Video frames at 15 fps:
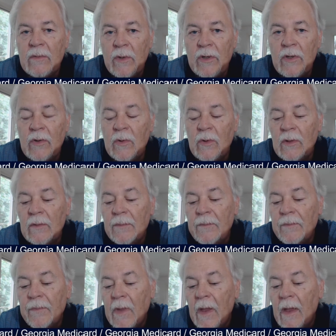renewal,
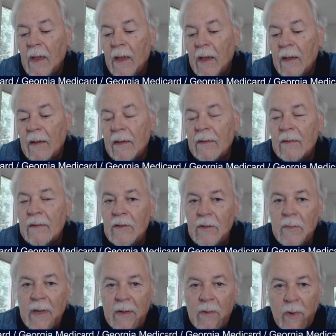
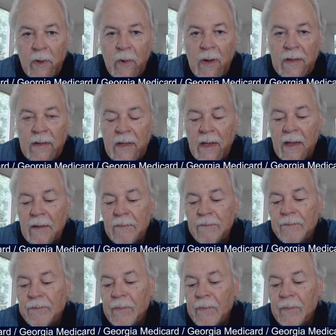you may regret that.